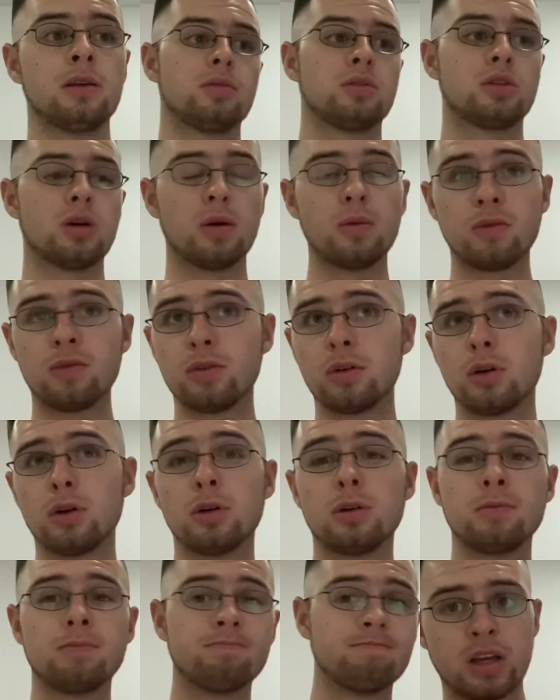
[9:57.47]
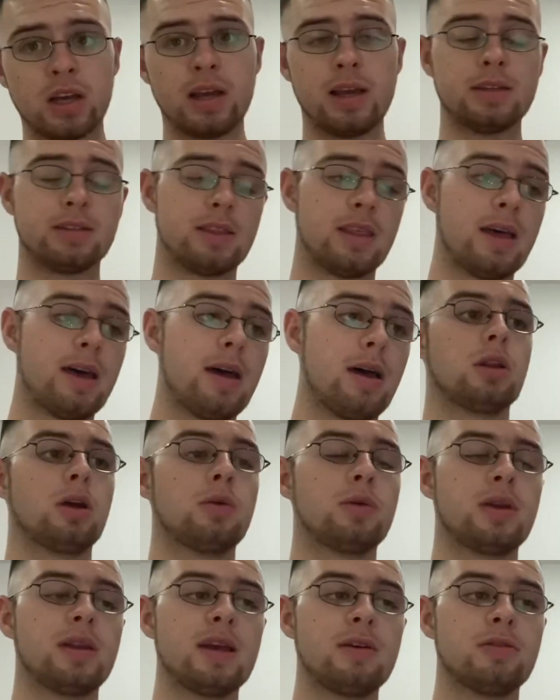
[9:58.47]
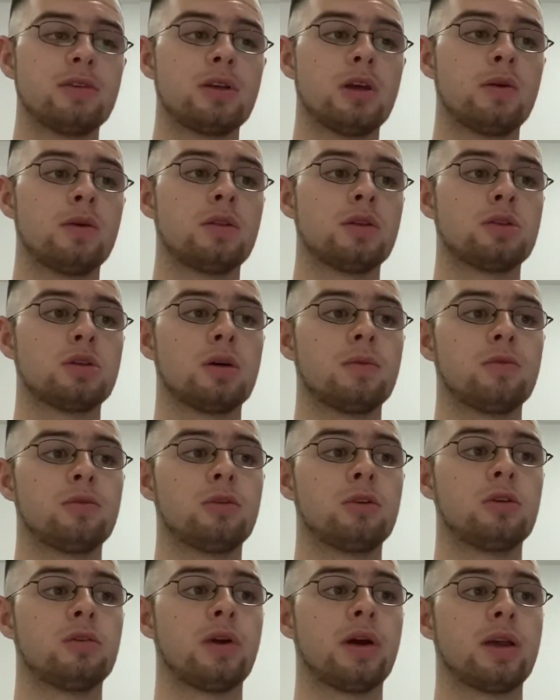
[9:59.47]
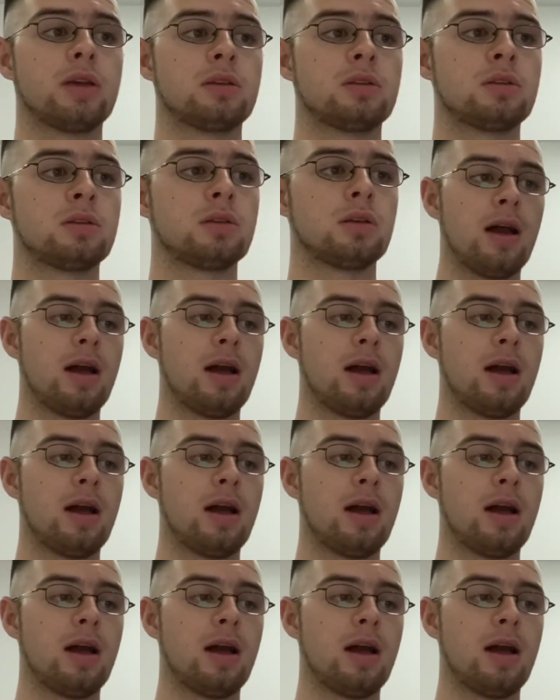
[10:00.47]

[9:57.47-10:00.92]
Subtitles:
Top 4, It's there. You know, you never know in the top 4 race.